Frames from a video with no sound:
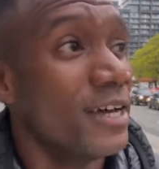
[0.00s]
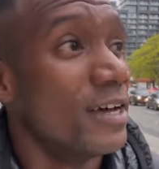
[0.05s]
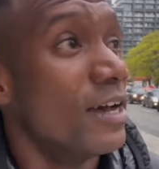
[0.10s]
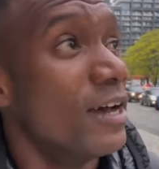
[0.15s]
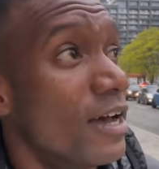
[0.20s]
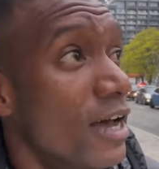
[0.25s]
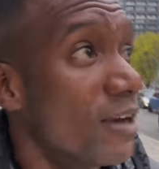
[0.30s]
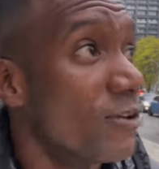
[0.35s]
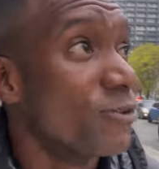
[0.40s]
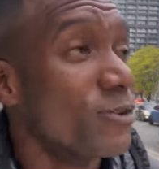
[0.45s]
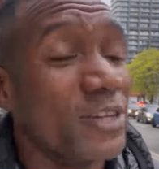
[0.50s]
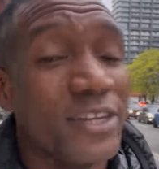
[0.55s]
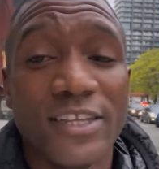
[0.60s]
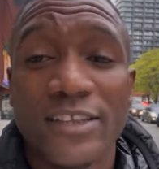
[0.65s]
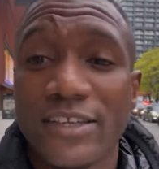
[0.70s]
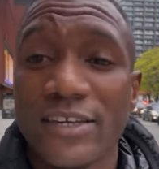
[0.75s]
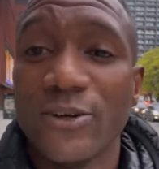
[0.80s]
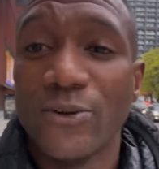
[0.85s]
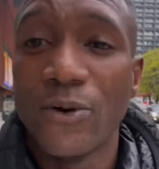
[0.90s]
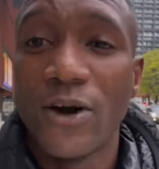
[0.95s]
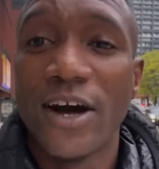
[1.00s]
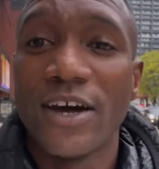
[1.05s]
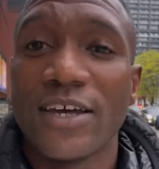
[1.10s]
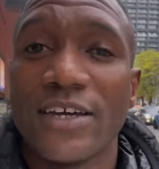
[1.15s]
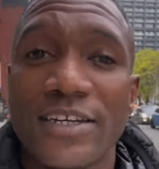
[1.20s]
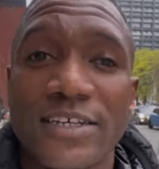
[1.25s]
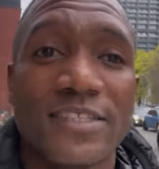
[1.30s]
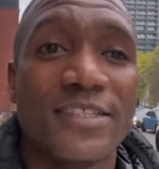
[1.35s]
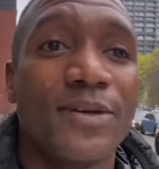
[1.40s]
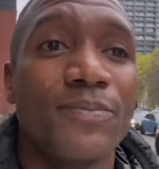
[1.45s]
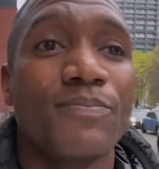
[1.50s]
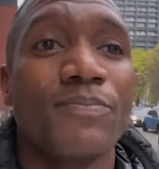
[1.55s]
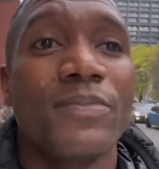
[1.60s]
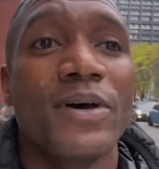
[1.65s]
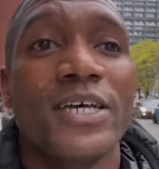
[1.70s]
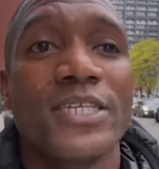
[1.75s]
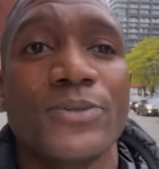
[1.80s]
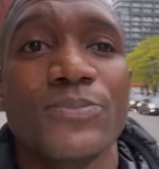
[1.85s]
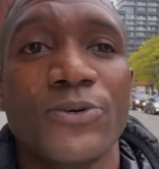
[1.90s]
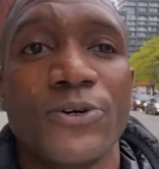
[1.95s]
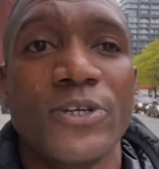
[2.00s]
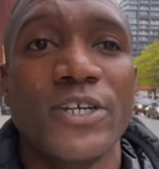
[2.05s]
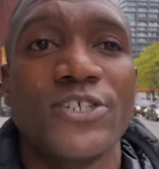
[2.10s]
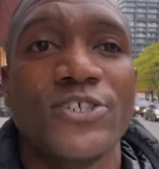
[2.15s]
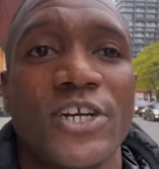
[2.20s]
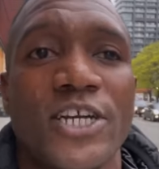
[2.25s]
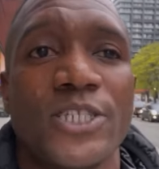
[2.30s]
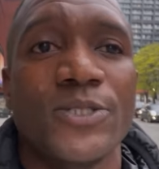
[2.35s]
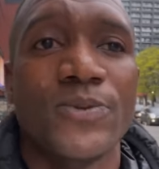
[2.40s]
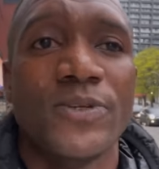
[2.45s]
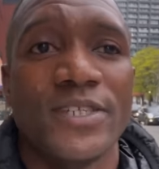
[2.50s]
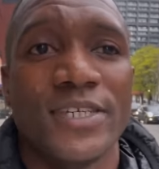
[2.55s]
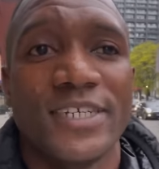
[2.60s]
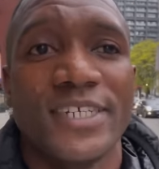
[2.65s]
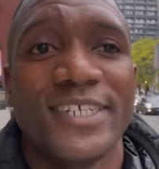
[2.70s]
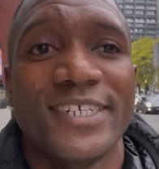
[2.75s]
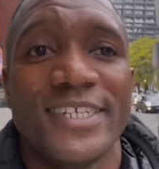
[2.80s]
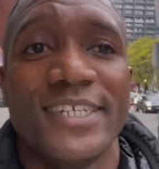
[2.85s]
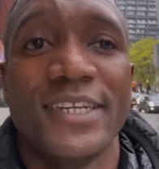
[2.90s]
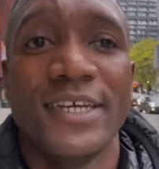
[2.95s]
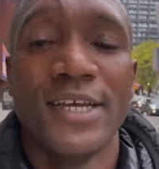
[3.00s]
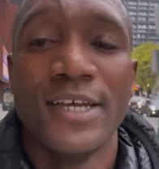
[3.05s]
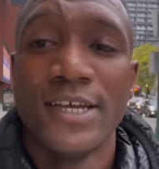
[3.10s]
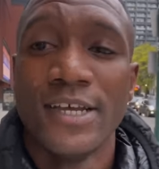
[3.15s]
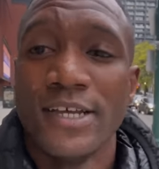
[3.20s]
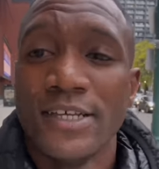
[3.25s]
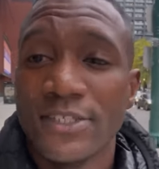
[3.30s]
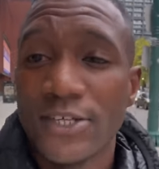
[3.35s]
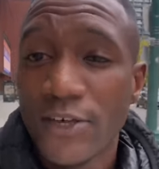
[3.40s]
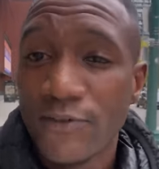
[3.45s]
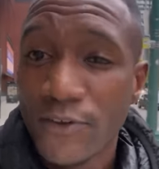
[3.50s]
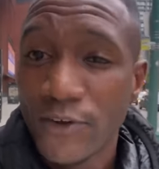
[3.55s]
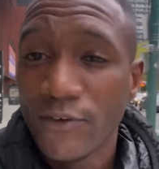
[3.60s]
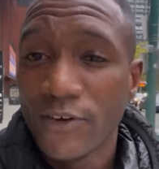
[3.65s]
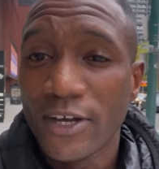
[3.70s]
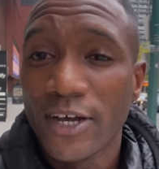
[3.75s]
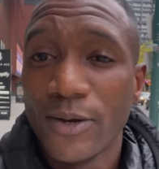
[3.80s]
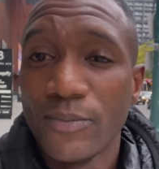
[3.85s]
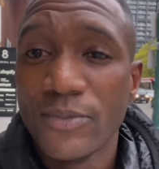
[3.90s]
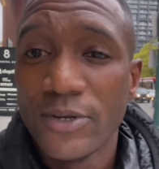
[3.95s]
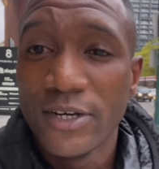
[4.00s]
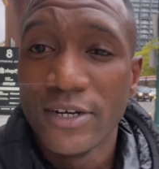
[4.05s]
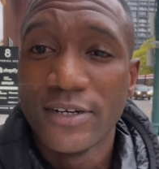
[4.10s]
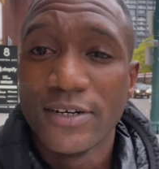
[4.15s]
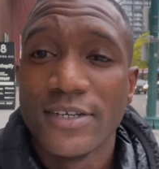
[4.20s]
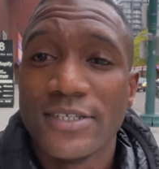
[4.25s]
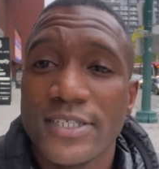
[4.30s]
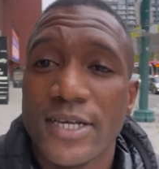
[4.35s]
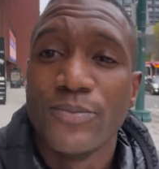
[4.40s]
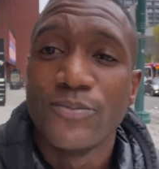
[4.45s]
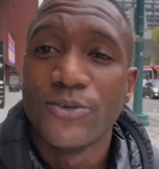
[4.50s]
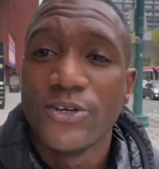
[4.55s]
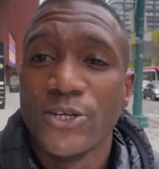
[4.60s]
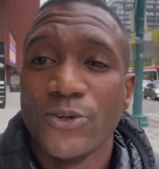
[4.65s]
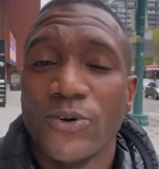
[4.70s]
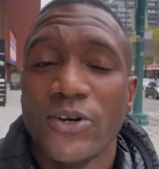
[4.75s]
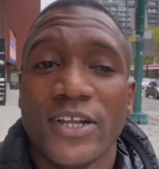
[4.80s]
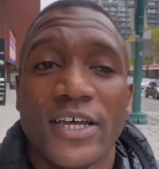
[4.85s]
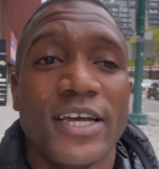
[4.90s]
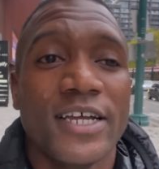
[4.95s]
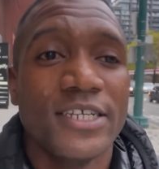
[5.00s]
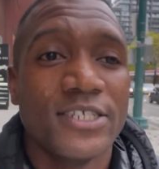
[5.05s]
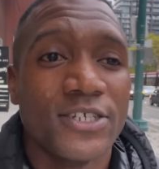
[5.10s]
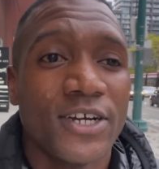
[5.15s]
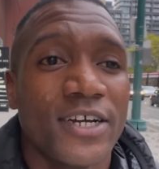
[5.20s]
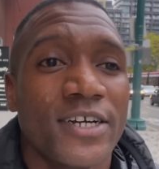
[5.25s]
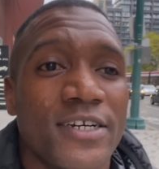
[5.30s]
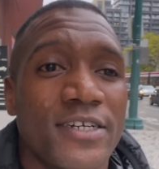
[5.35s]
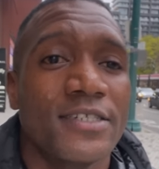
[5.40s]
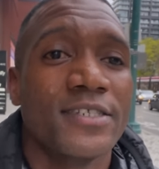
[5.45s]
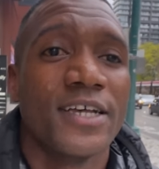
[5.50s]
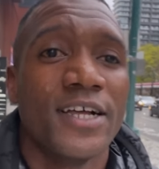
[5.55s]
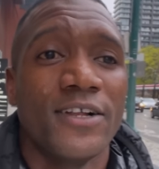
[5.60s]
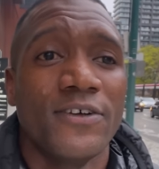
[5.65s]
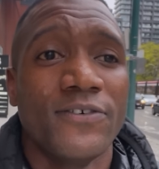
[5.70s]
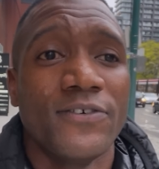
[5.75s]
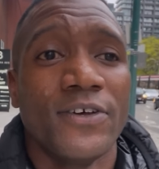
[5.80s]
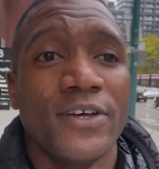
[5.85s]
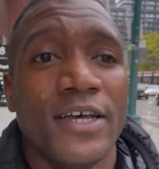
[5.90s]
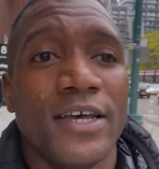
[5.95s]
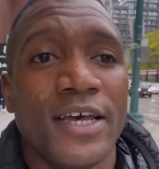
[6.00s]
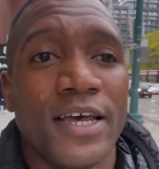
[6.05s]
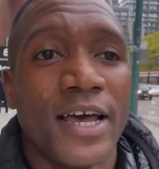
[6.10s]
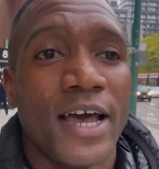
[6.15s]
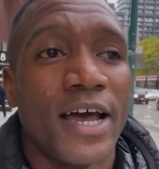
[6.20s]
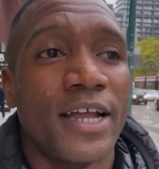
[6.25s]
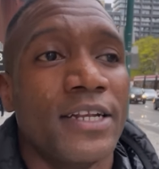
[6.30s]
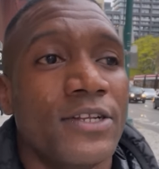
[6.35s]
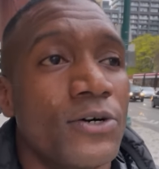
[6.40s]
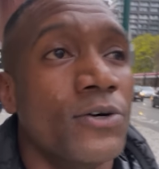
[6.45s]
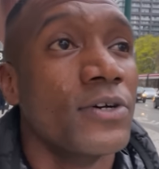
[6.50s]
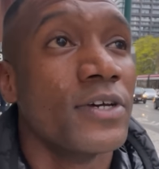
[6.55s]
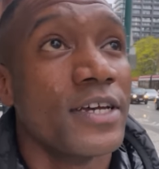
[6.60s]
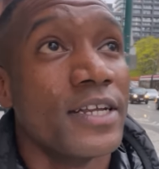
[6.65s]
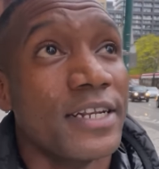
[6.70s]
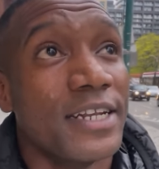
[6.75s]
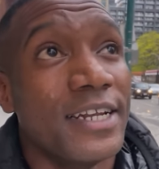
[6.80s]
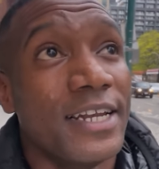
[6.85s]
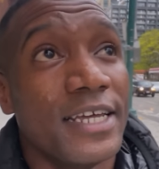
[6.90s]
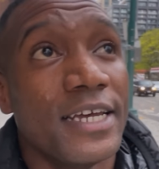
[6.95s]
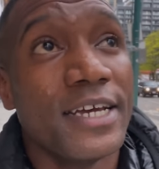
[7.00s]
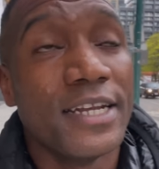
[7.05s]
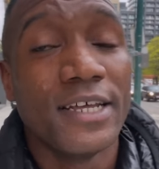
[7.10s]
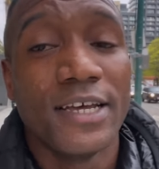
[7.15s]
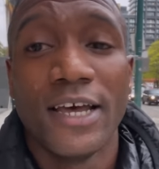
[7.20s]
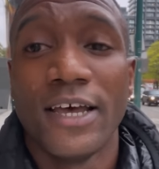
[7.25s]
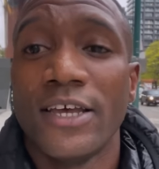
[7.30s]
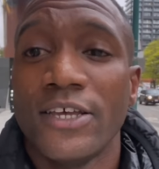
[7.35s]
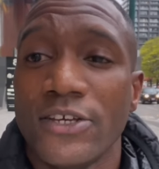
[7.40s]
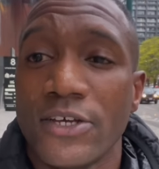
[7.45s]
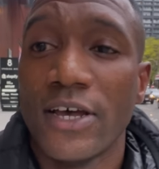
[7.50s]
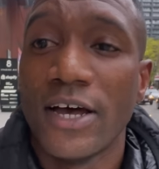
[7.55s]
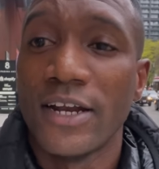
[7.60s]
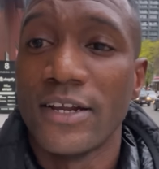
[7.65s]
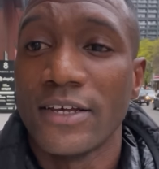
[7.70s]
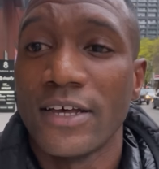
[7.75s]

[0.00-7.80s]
I really think walking is the best mode of transportation. So if you ever come here in the summer, you wanna enjoy yourself and don't get delayed, you gotta